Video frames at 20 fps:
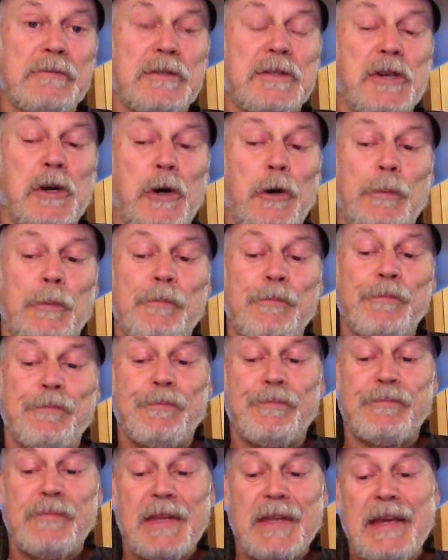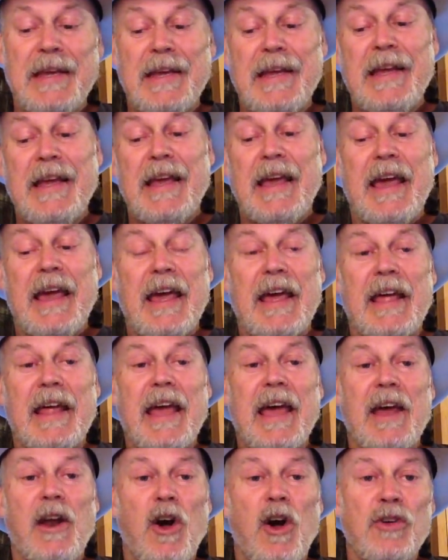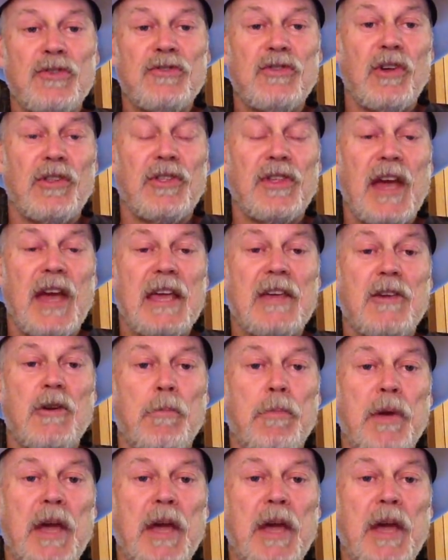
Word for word: So and and also thank you,